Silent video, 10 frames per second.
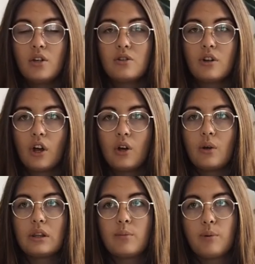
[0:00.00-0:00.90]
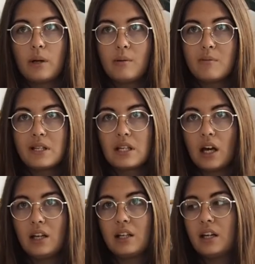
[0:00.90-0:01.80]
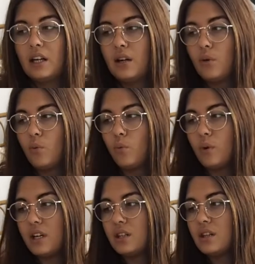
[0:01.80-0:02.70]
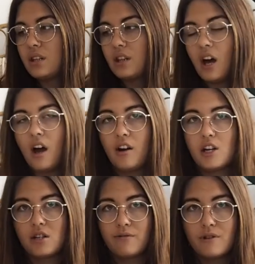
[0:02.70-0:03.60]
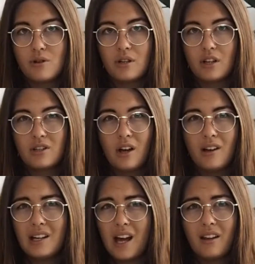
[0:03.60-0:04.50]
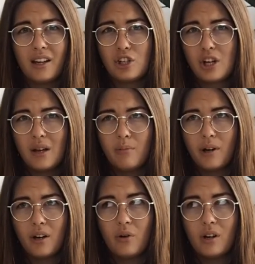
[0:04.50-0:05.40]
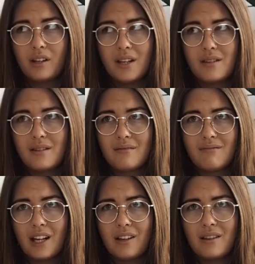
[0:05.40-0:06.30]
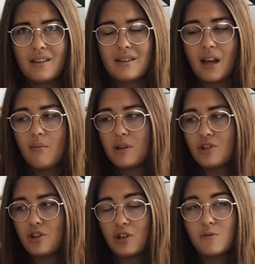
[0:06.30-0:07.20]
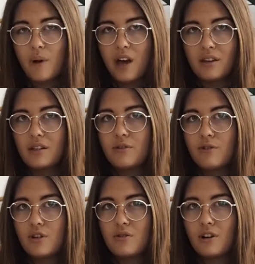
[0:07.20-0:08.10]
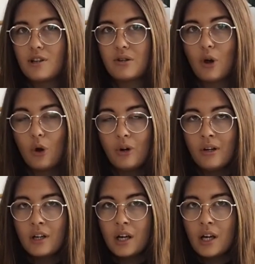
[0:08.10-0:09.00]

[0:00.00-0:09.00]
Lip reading: So the premium starter kit with the Aria diffuser turned out like cheaper, or at least nearly the same as just buying the diffuser on its own.